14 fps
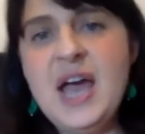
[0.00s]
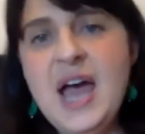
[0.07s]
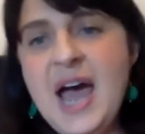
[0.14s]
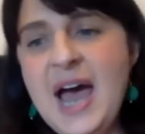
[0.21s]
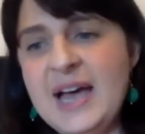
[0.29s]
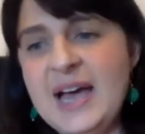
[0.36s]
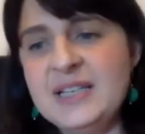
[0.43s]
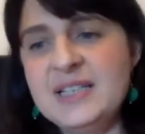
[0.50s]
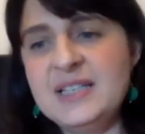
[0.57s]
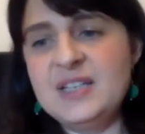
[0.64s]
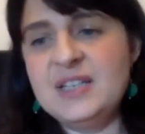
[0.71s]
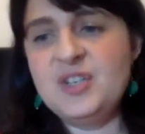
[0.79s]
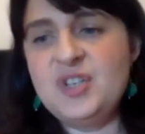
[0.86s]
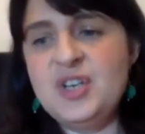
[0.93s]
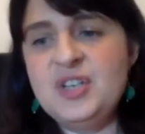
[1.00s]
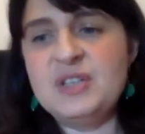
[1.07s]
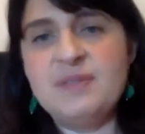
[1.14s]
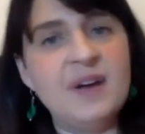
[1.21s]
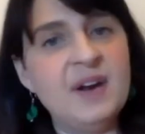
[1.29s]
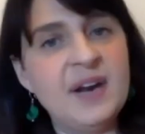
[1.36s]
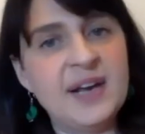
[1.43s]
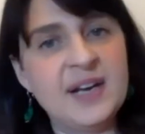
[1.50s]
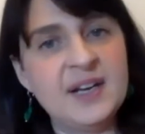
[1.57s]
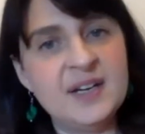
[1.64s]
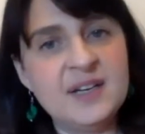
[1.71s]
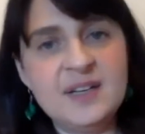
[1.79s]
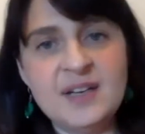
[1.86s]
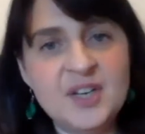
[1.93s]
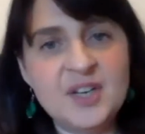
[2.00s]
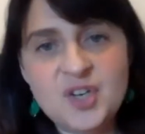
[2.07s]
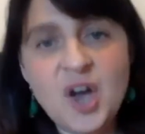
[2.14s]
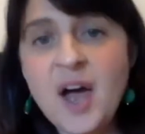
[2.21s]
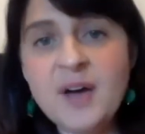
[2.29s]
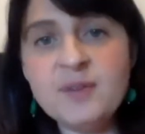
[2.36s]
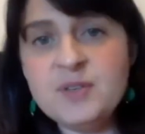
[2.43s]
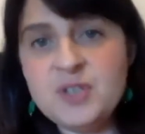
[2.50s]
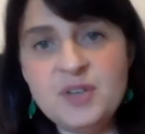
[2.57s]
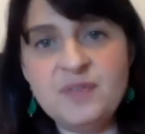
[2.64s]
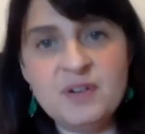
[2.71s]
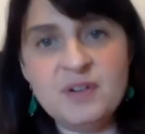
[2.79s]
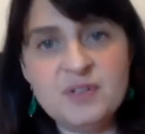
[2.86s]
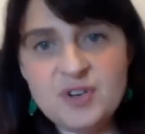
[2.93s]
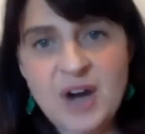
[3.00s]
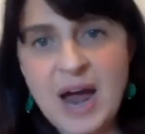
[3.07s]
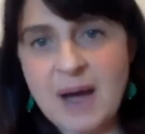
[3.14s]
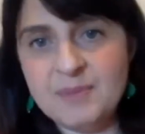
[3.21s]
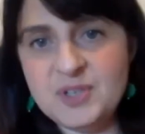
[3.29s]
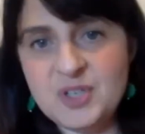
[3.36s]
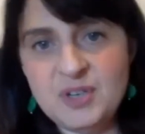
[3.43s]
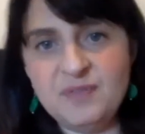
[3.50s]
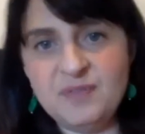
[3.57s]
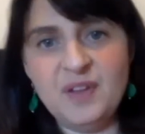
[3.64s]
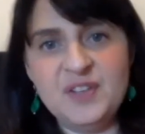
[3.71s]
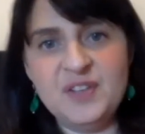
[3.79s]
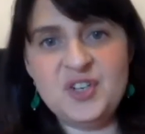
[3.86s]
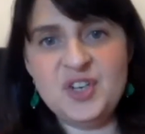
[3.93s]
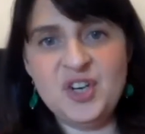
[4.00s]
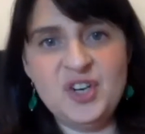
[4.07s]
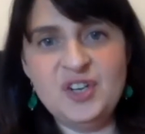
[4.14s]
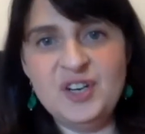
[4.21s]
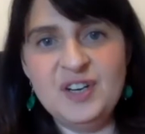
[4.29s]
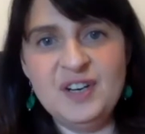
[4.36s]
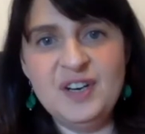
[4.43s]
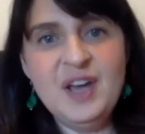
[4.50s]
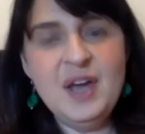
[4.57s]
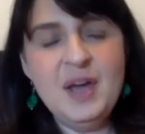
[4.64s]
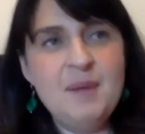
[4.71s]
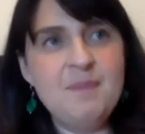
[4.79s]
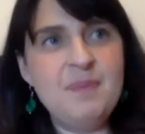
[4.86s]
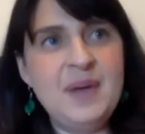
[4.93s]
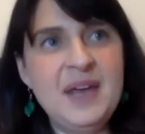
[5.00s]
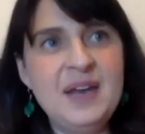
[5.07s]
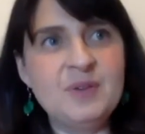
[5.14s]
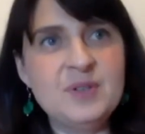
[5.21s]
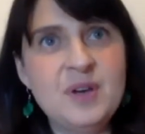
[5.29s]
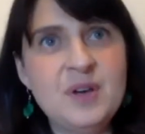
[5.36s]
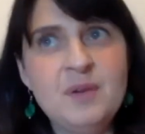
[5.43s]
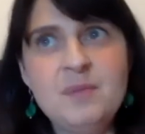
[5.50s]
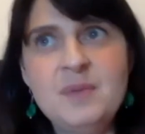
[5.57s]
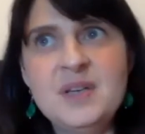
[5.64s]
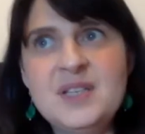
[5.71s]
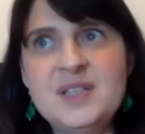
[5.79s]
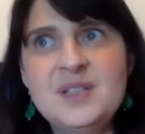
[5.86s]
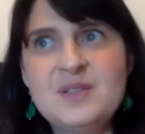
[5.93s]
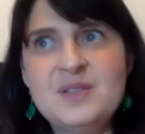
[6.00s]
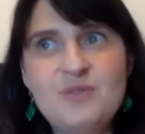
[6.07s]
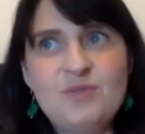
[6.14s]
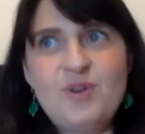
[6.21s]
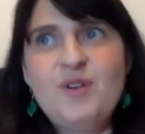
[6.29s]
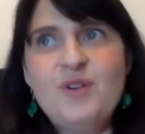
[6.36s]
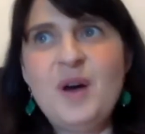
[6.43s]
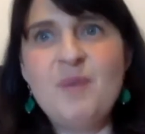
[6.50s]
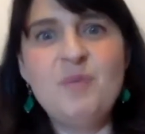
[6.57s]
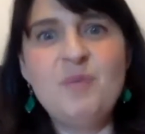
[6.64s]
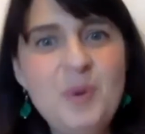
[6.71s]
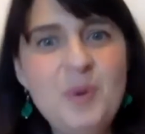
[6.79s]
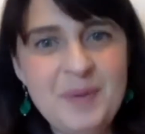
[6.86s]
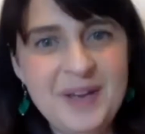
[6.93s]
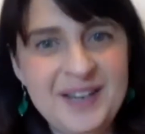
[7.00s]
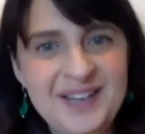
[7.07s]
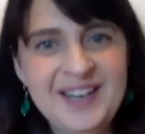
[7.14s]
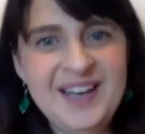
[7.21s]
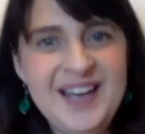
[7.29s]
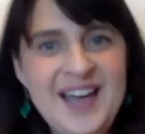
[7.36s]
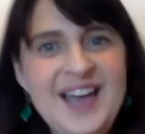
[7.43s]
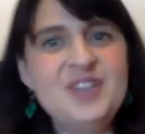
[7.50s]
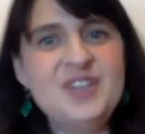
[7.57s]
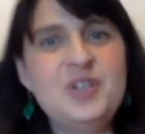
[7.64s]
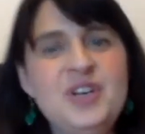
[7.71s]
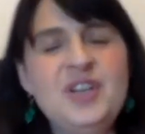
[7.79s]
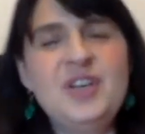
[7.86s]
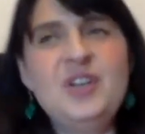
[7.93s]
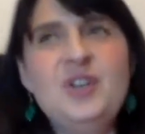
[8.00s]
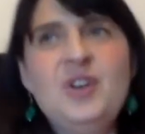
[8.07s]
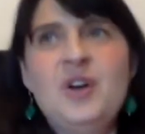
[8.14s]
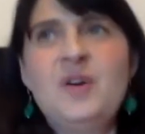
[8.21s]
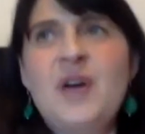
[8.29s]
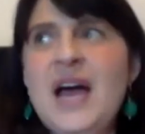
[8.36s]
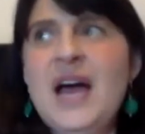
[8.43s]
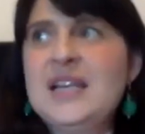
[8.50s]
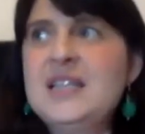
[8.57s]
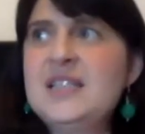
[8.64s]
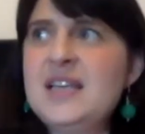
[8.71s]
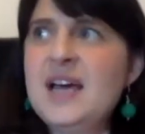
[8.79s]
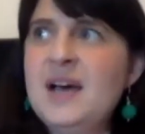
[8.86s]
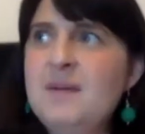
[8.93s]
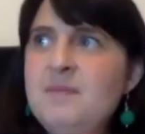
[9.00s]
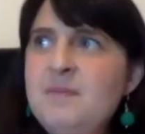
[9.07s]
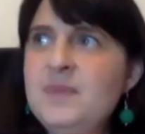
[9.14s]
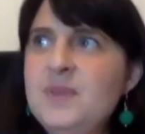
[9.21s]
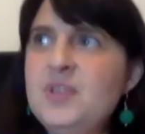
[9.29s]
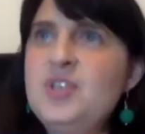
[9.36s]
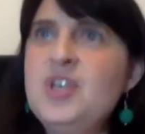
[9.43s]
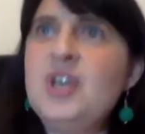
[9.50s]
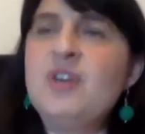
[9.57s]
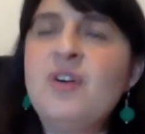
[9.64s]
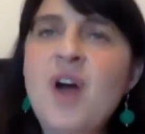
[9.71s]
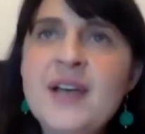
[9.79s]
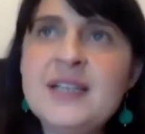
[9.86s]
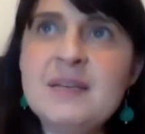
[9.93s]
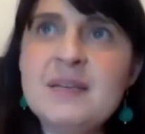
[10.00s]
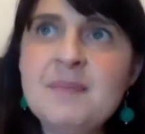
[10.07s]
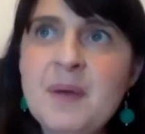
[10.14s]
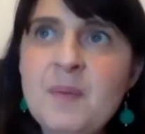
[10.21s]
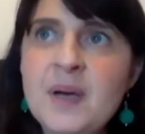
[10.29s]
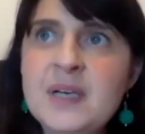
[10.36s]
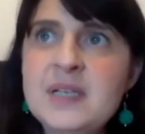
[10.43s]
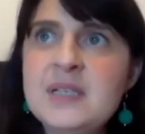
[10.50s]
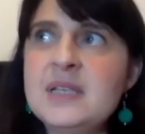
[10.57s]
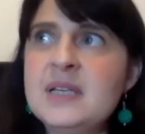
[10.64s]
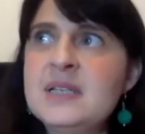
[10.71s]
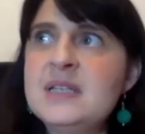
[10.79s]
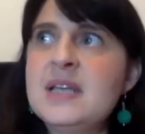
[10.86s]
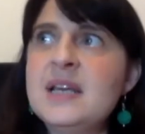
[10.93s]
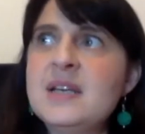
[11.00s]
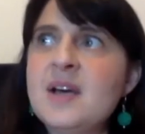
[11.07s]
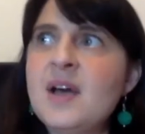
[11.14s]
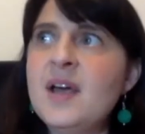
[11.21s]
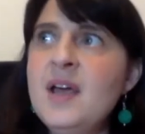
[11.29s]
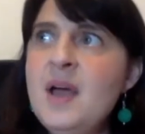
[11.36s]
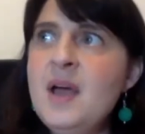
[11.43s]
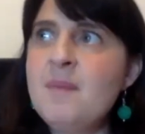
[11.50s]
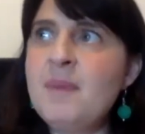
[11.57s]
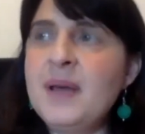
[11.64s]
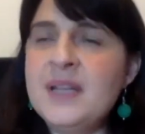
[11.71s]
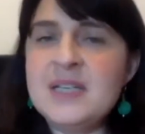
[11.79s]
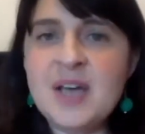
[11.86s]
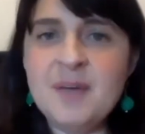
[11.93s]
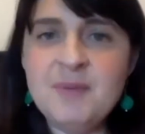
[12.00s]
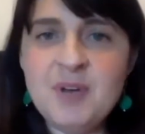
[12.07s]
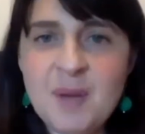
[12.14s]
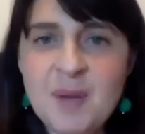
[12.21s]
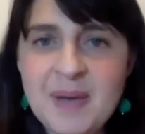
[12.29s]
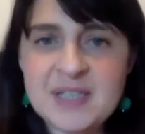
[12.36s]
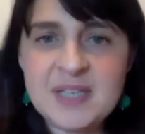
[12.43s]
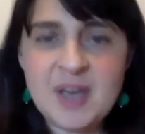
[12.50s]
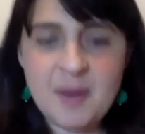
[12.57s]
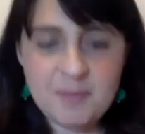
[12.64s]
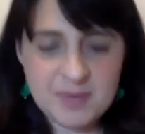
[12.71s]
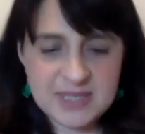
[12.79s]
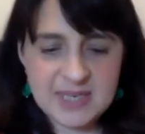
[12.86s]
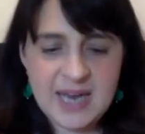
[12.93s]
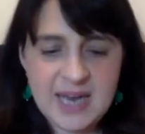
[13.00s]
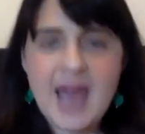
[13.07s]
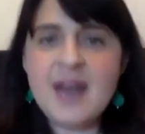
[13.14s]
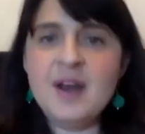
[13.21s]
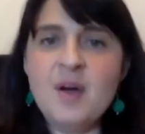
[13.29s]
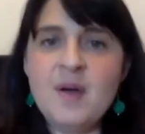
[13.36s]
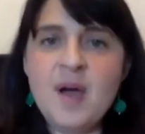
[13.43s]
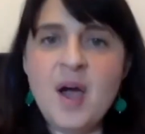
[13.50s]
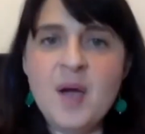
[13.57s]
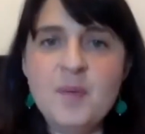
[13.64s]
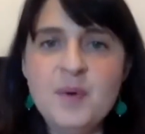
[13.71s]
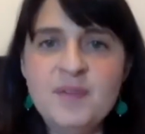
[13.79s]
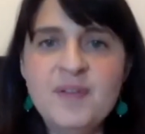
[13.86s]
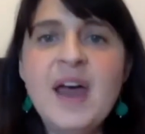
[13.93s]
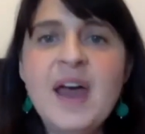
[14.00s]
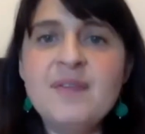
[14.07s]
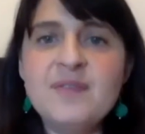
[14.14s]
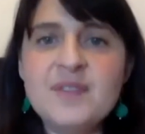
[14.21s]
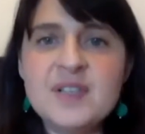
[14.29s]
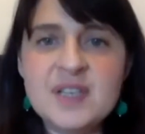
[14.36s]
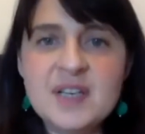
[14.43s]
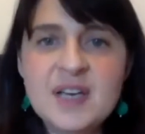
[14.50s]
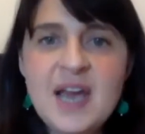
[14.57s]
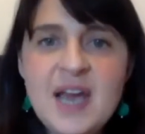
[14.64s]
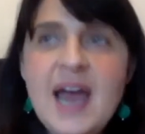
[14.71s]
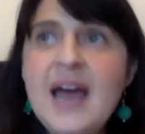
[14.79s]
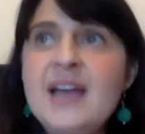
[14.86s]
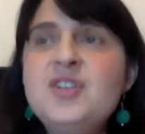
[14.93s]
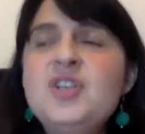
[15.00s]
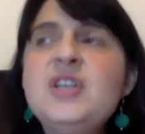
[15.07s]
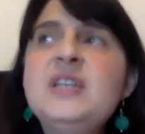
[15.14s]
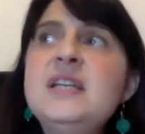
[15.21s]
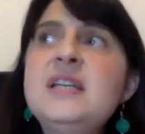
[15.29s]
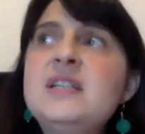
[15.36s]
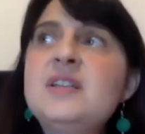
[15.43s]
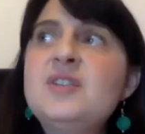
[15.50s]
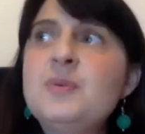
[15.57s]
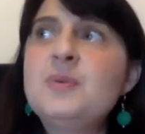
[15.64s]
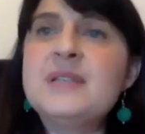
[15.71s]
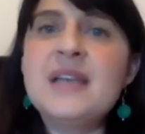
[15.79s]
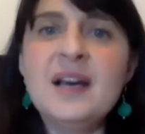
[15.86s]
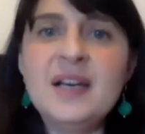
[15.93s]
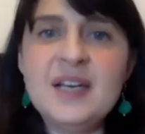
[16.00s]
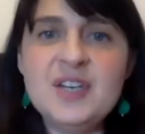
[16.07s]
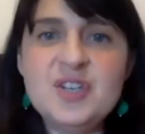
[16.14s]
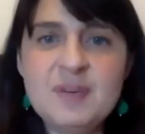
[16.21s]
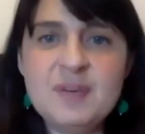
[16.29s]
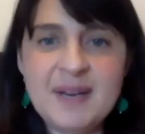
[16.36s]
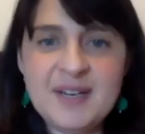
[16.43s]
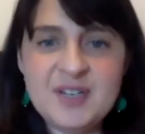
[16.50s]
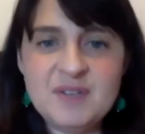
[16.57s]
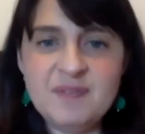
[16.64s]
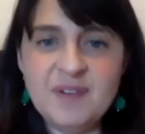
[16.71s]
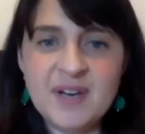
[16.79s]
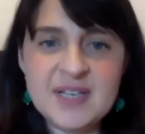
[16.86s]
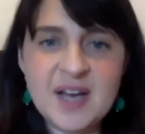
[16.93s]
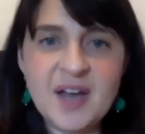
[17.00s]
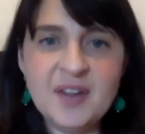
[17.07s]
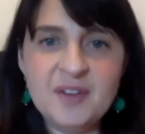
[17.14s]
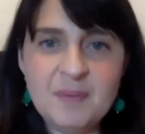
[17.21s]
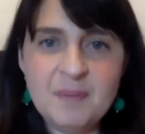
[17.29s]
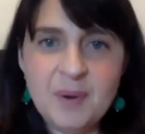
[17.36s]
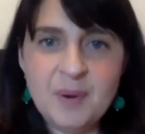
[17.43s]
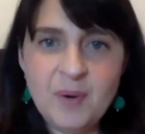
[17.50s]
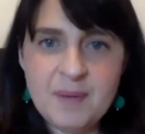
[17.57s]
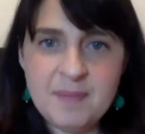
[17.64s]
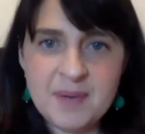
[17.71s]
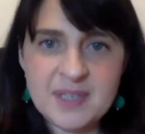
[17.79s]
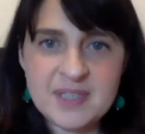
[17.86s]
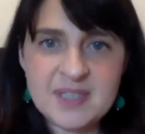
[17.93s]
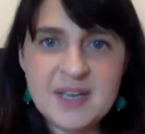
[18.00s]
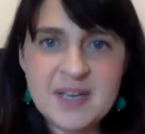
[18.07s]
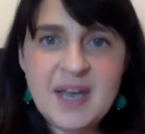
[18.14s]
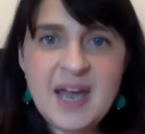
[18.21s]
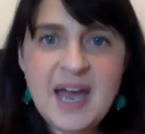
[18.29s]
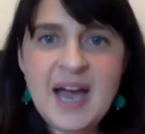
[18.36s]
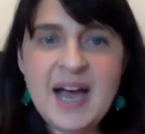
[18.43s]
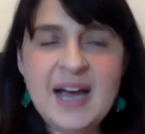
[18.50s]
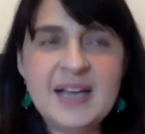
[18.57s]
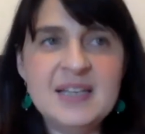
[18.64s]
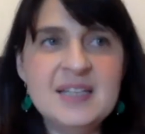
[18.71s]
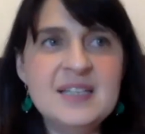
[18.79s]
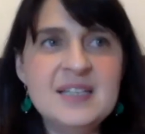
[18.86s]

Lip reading: And she just felt like a child. She felt trapped. She felt that she couldn't be an autonomous grown-up woman. She, you know, and she cried to me once and said, by the time you come back to Cyprus again, I would have left. And she did. She was lucky. She managed to find other employment. And